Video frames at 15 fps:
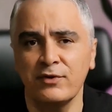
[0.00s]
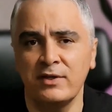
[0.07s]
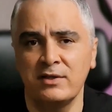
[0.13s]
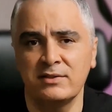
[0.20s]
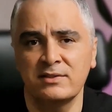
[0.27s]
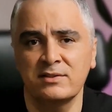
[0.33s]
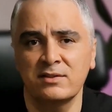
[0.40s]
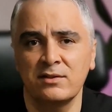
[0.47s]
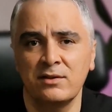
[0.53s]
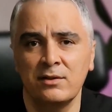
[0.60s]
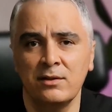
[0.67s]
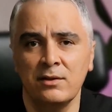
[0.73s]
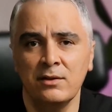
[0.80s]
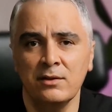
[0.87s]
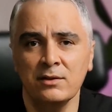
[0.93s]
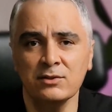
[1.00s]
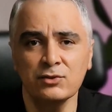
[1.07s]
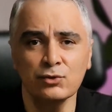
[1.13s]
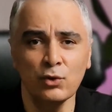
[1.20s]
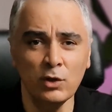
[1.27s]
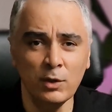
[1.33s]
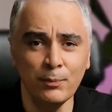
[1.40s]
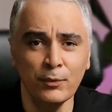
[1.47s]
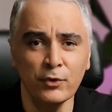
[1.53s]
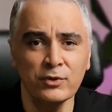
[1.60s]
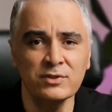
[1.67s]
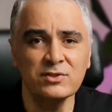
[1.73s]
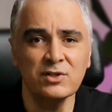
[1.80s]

is. Story points